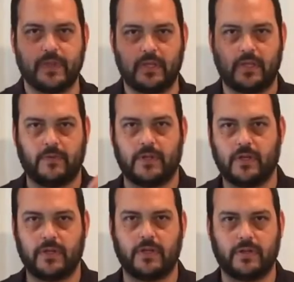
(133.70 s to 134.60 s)
Even though
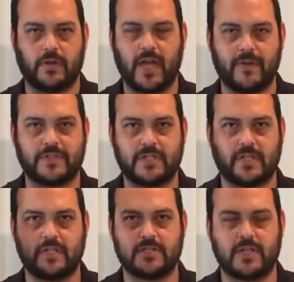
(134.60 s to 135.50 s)
you don't have a stick in
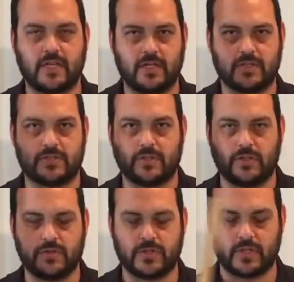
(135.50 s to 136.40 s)
this hand, you can still
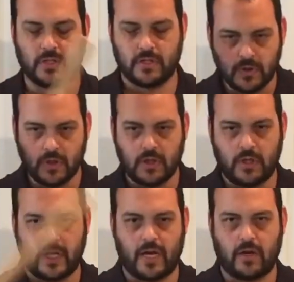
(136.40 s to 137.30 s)
use it.
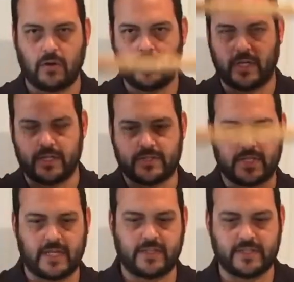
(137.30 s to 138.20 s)
Now,
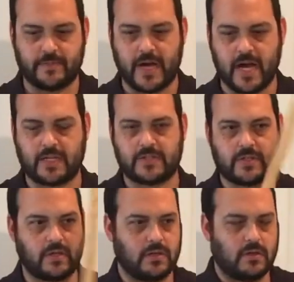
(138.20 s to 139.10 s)
inside this box,
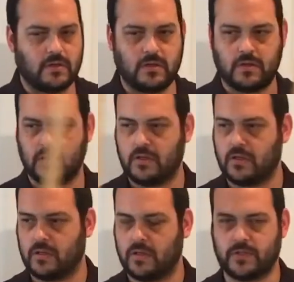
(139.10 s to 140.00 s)

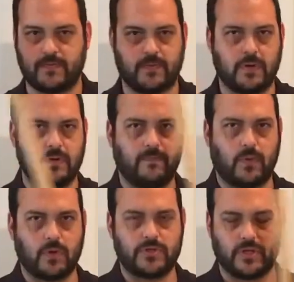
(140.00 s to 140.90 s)
there's
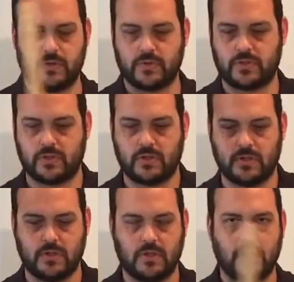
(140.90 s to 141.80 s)
four zones.
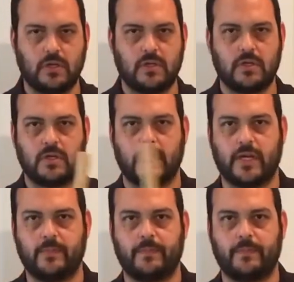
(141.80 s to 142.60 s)
Okay.